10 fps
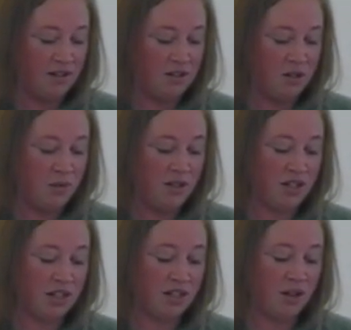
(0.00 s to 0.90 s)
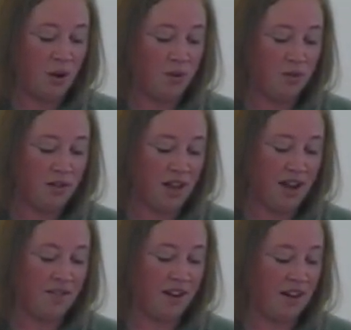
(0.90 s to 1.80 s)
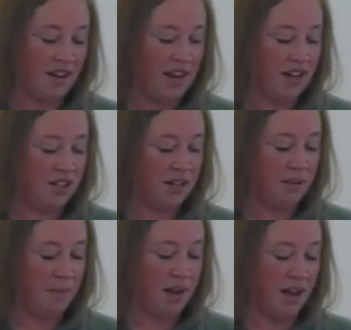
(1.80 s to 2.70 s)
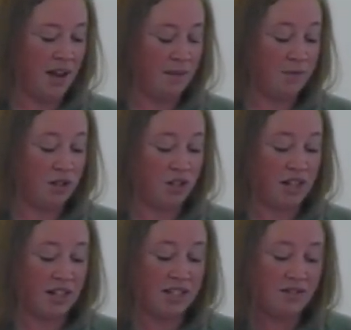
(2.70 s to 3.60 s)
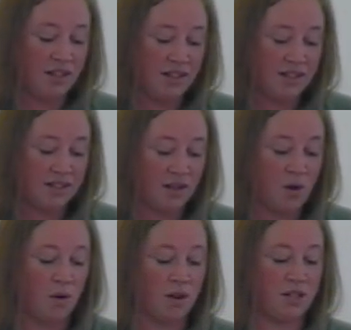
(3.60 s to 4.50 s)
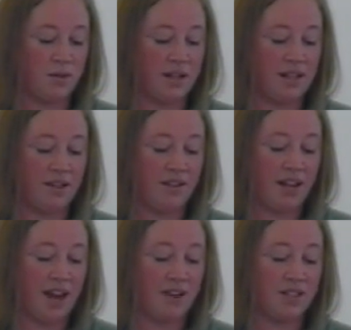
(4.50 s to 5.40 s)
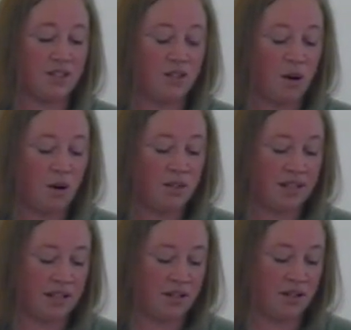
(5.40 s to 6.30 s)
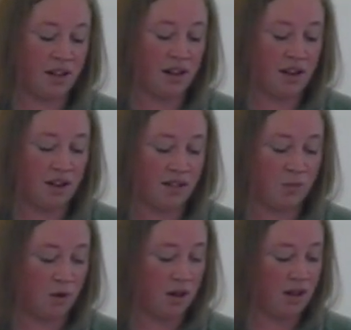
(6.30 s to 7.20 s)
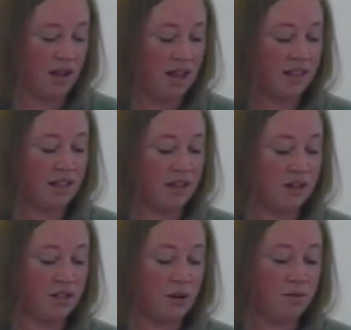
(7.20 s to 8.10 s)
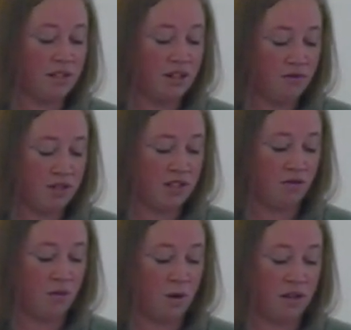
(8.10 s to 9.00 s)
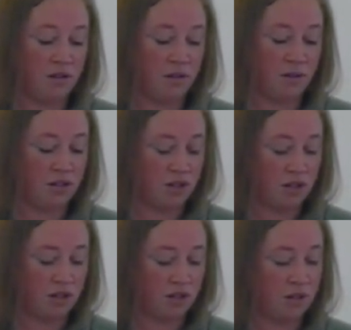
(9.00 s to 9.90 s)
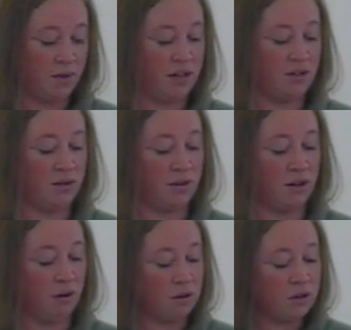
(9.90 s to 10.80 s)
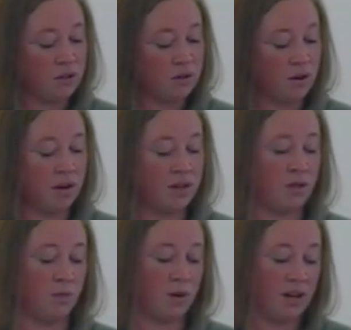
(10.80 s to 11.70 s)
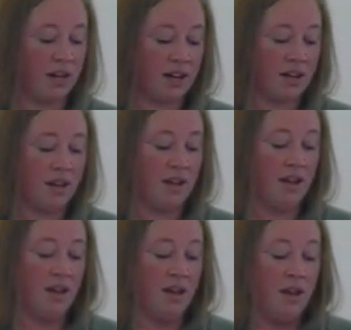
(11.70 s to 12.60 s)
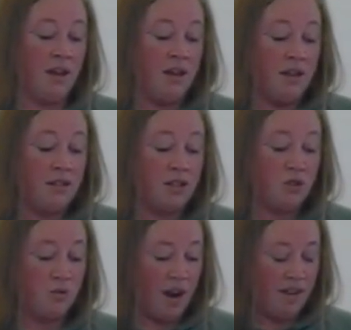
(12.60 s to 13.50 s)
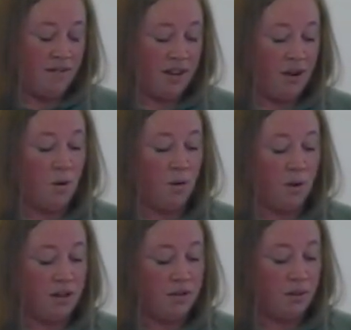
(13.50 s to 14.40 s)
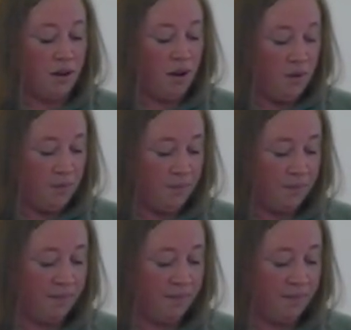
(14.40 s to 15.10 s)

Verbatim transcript: Do we just go through life and occasionally pick up church activities? Or do we live a life so centered in God's word that there's no difference from what you do at church to what you do at the grocery store to working to driving or what you do at home?